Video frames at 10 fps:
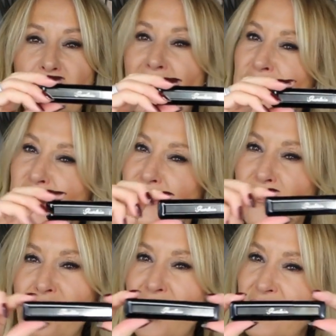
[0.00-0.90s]
Lashes
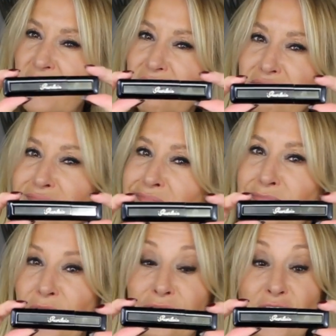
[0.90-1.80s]
on fire?
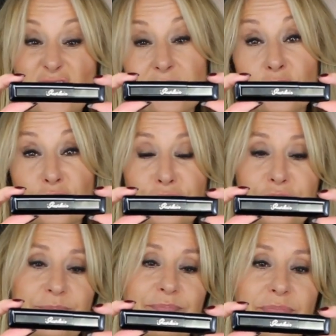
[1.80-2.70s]
My French is not
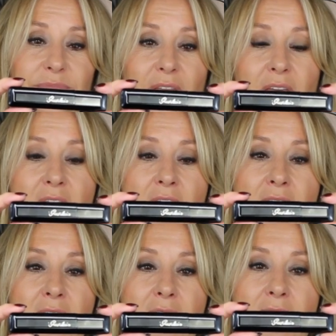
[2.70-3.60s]
good.
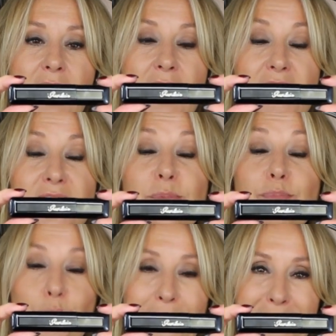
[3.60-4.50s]
It's a
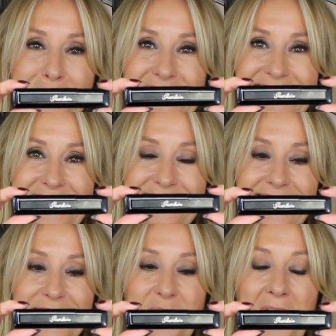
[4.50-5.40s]
brilliant
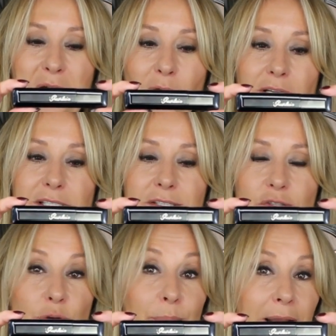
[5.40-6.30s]
mascara. It's what I call a
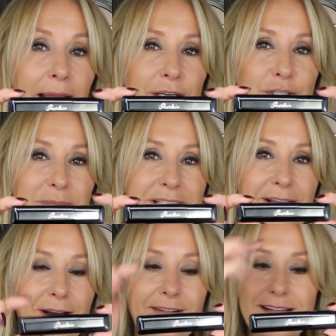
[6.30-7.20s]
stripper lash
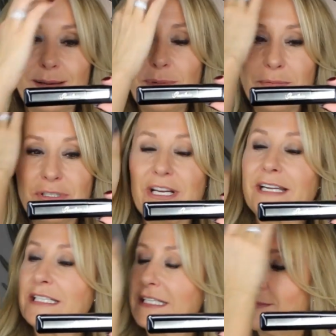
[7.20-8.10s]
mascara. Somebody was
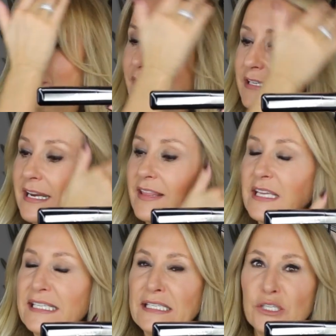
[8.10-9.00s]
chatting to me recently and
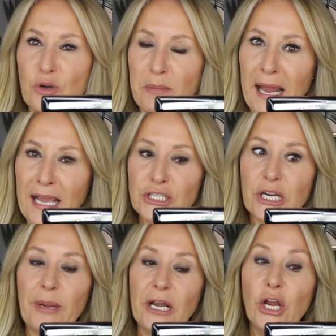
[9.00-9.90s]
they said strip lash,
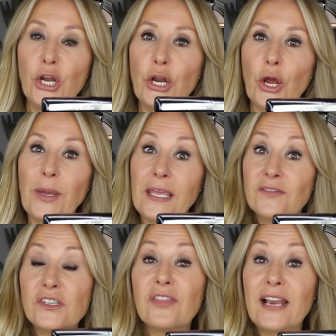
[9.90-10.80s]
and I went, no, it
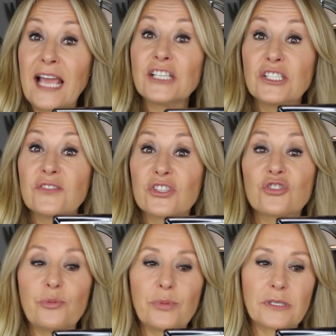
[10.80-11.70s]
gives you the lashes of
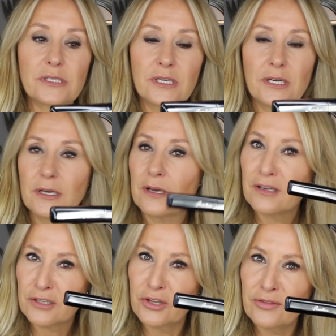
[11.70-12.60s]
strippers.
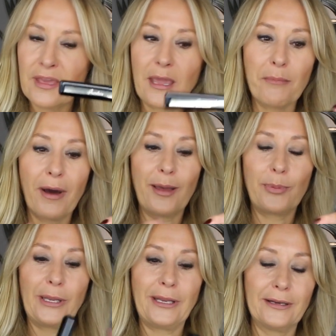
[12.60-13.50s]
A good thing in my
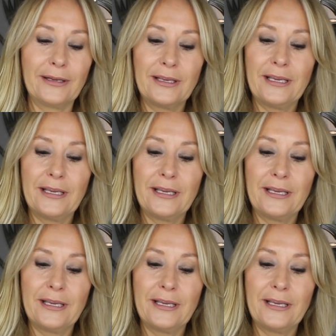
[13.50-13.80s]
opinion.